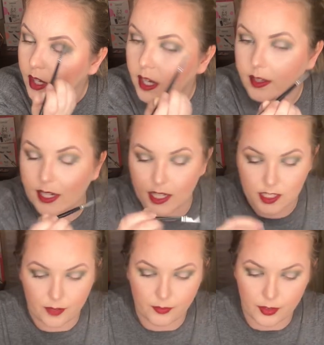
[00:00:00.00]
And like I
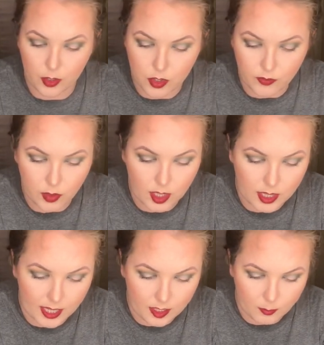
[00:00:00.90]
said, for those of you that
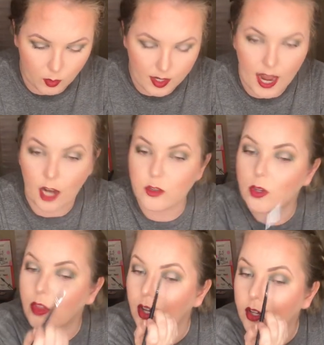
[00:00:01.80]
like a more
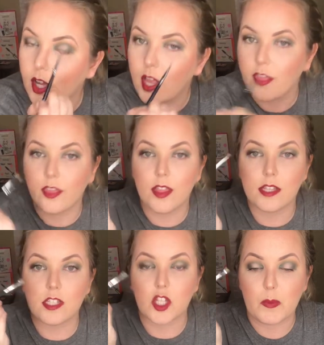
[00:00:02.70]
natural look,
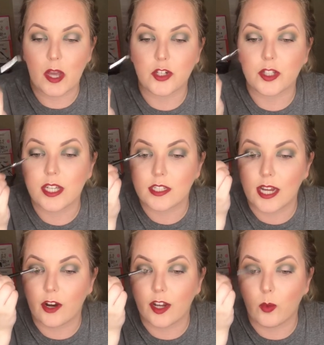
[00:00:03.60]
this especially is an
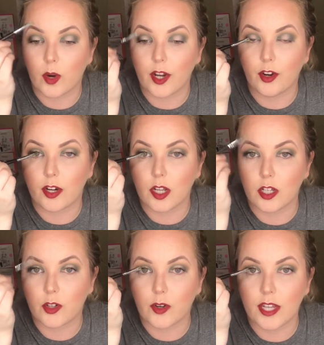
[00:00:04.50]
area where you're gonna
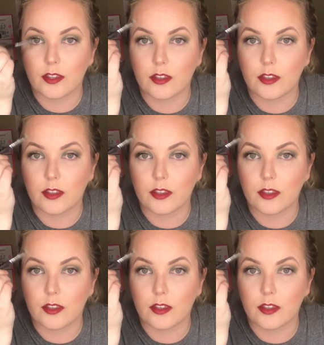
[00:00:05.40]
create,